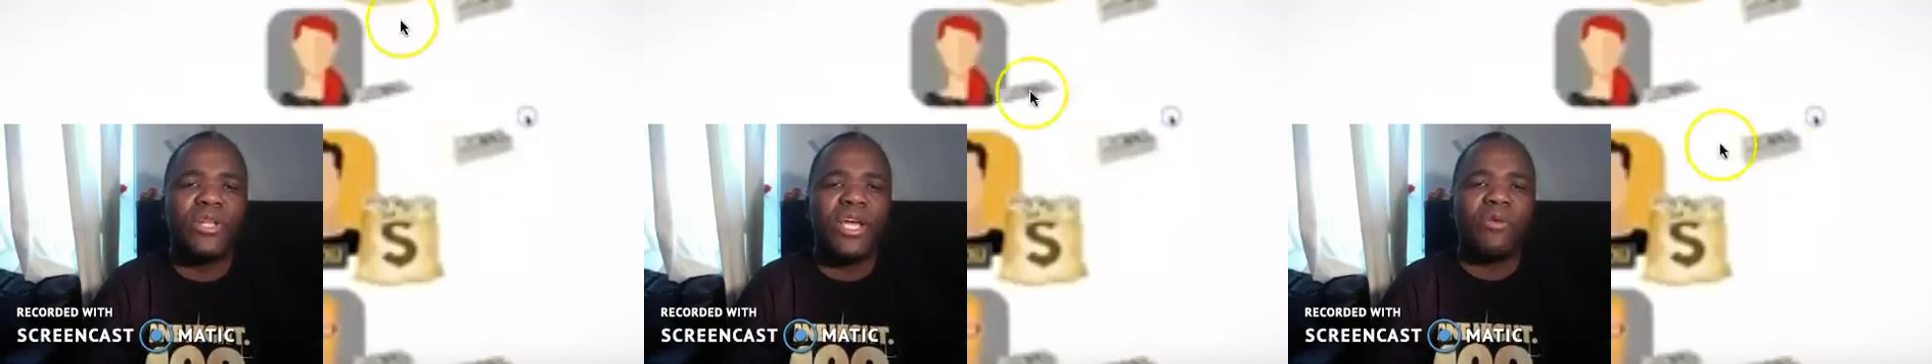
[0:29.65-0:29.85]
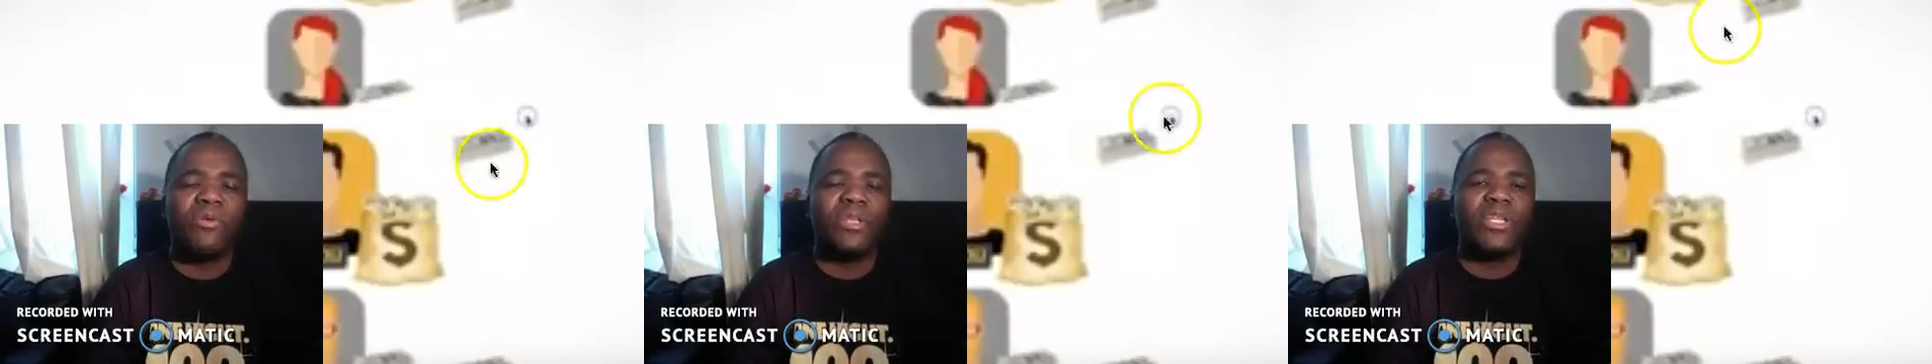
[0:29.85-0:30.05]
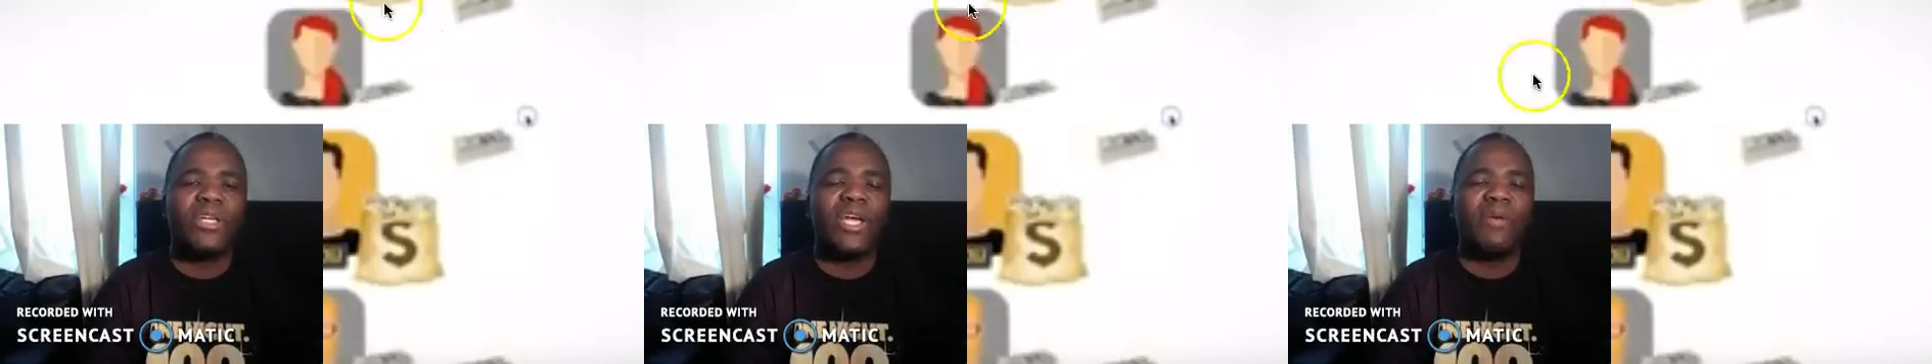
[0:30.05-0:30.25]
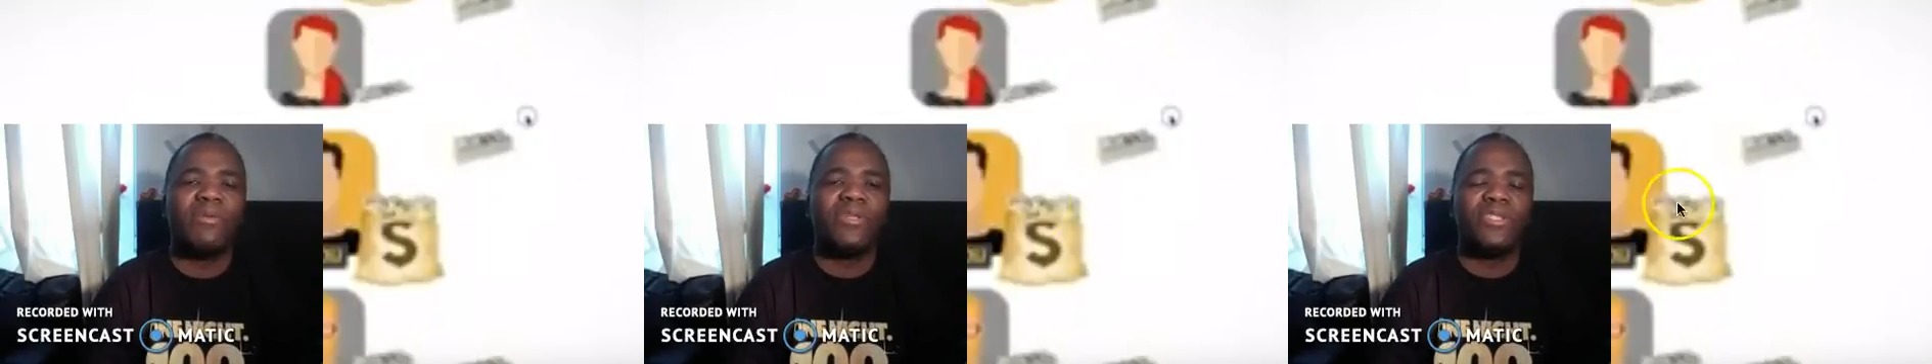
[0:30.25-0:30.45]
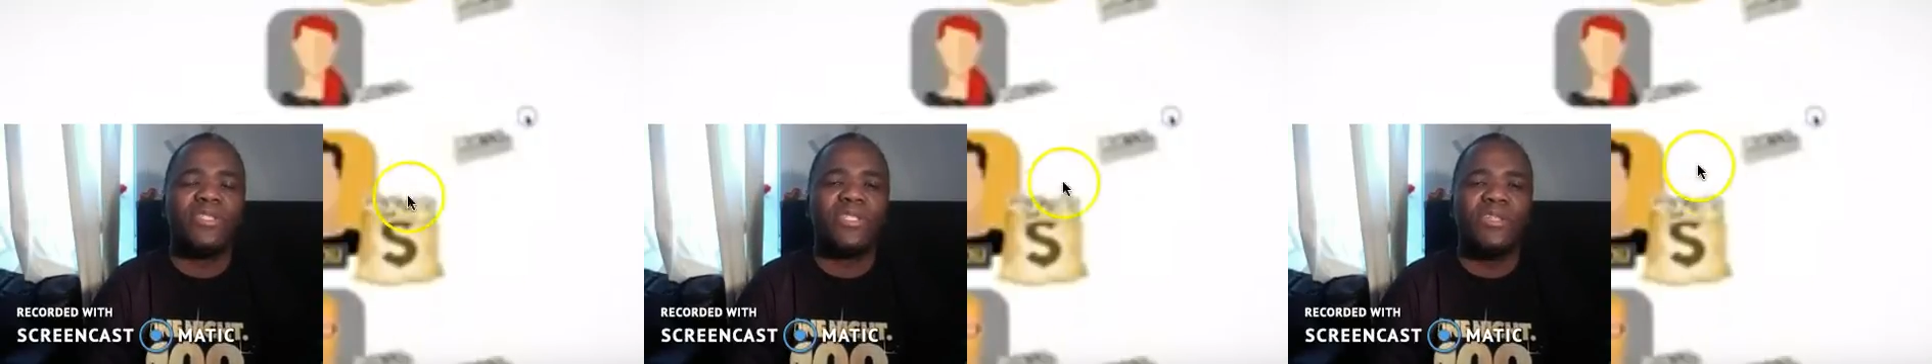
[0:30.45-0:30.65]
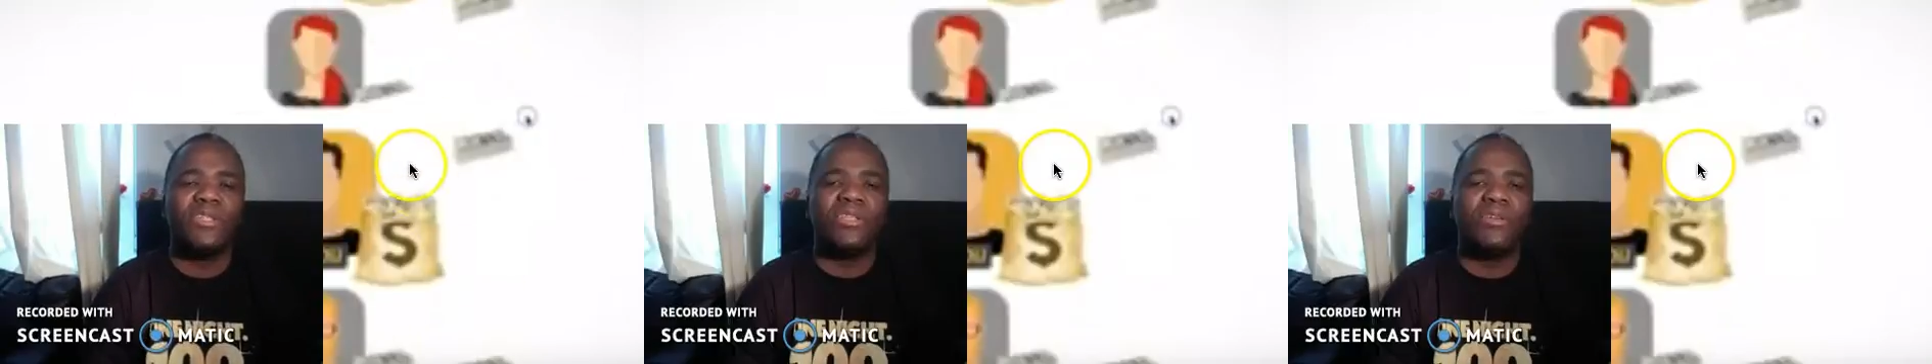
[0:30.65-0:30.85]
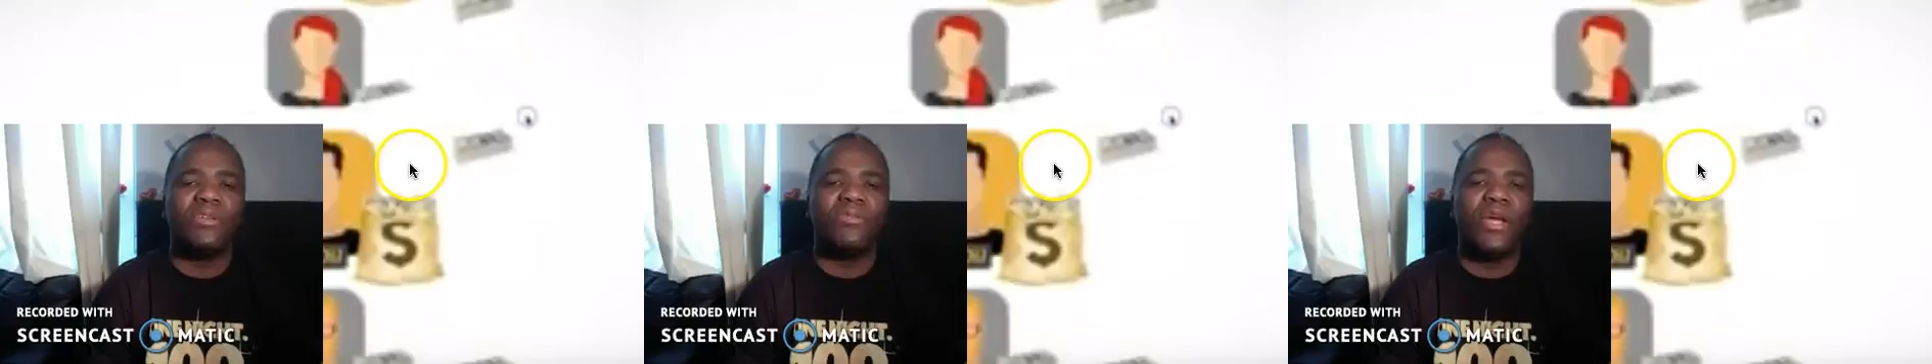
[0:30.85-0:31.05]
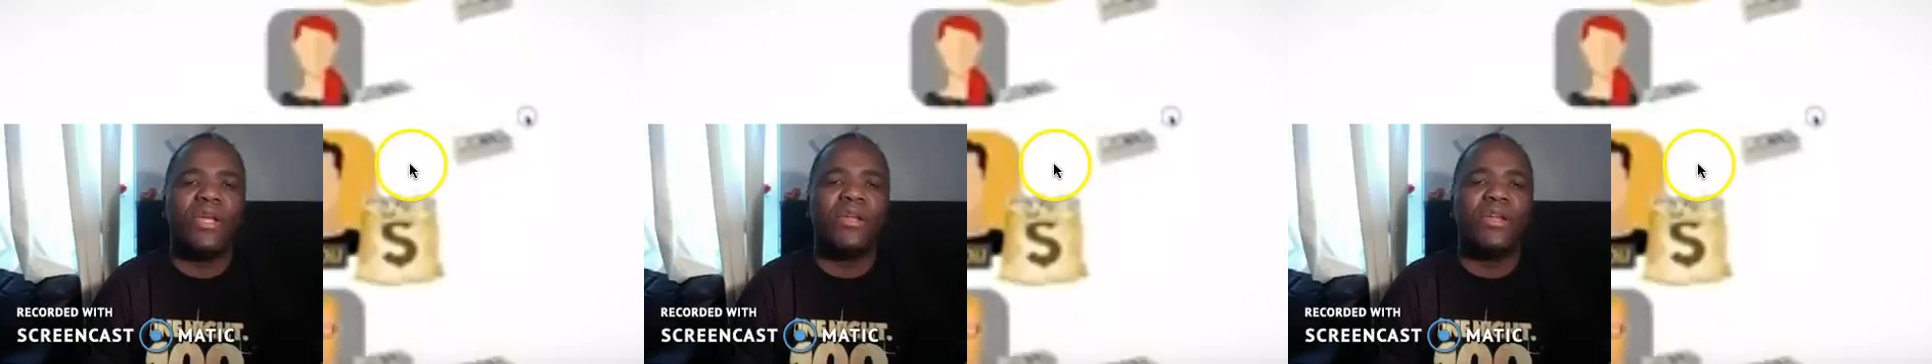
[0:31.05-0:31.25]
like what the guy was saying there,
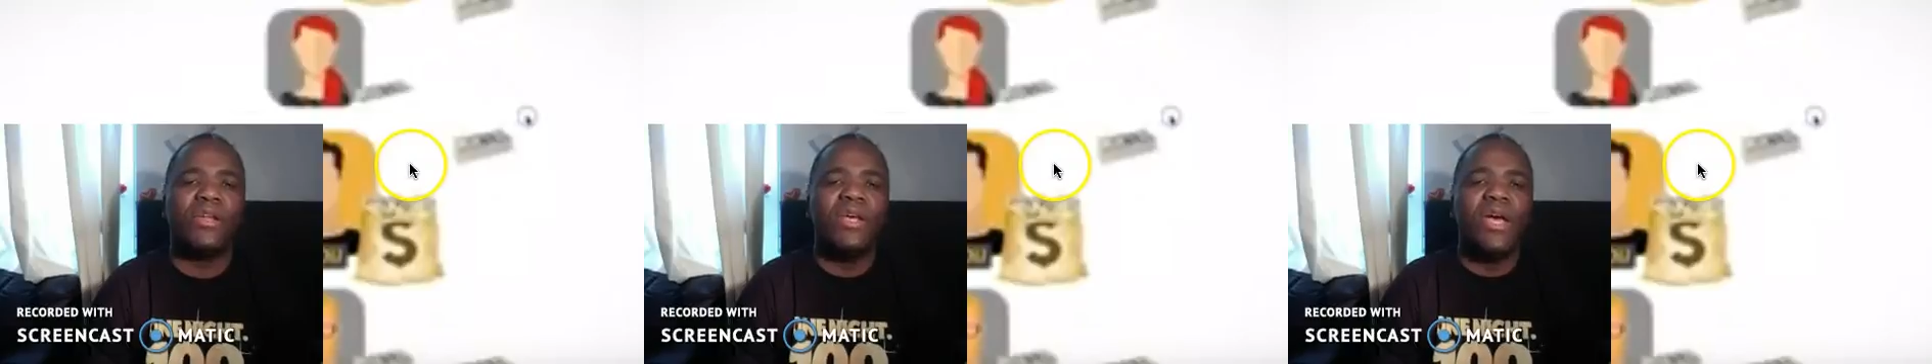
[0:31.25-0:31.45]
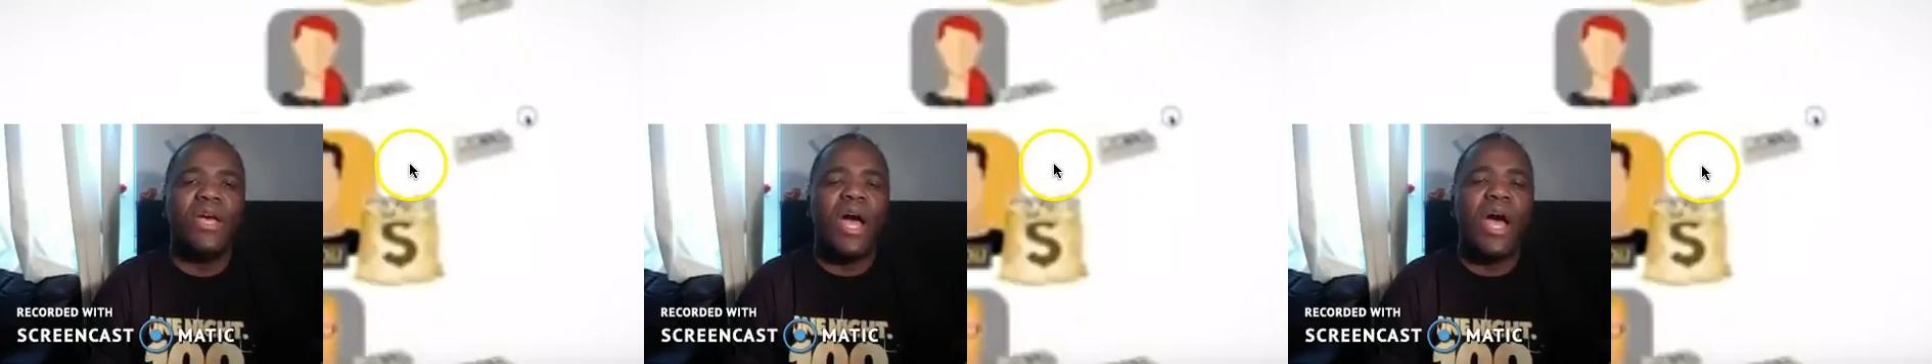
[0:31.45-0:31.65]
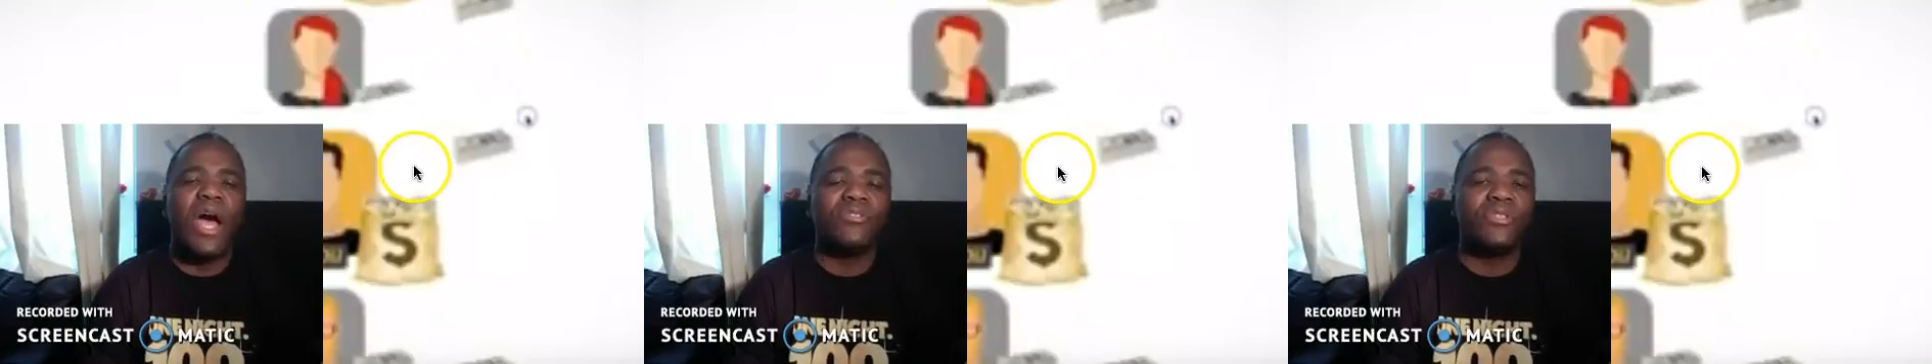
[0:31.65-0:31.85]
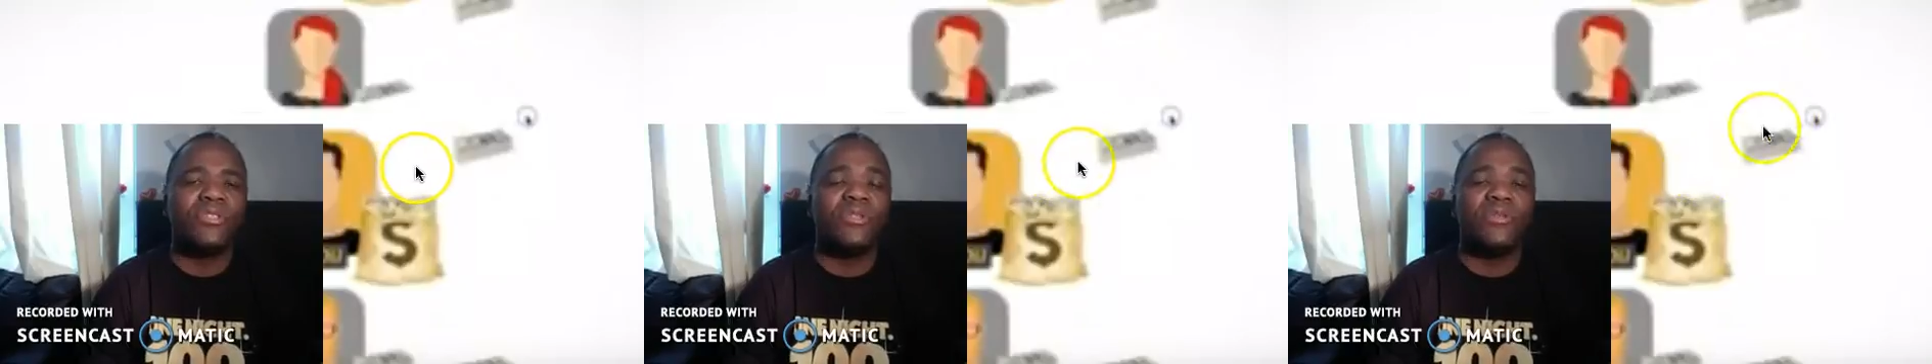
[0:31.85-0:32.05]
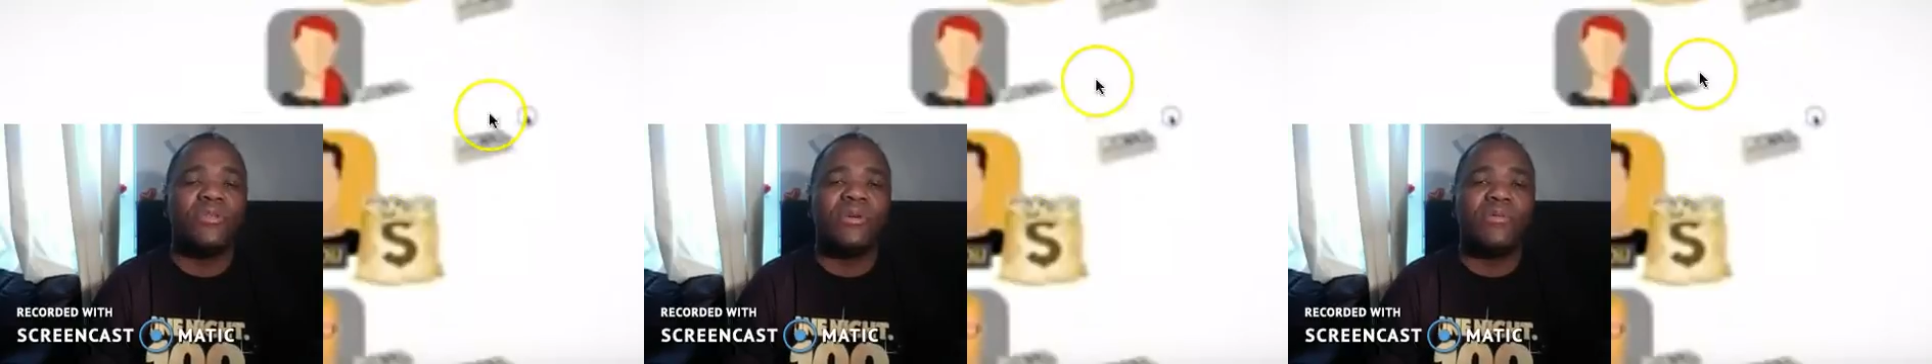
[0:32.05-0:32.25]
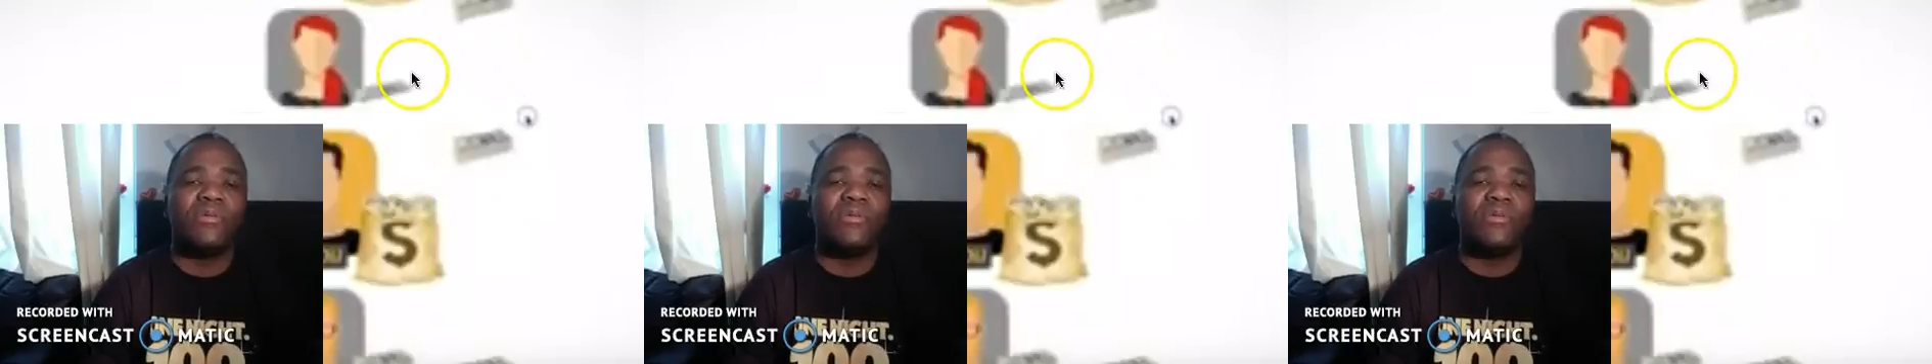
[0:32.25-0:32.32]
right? Actually,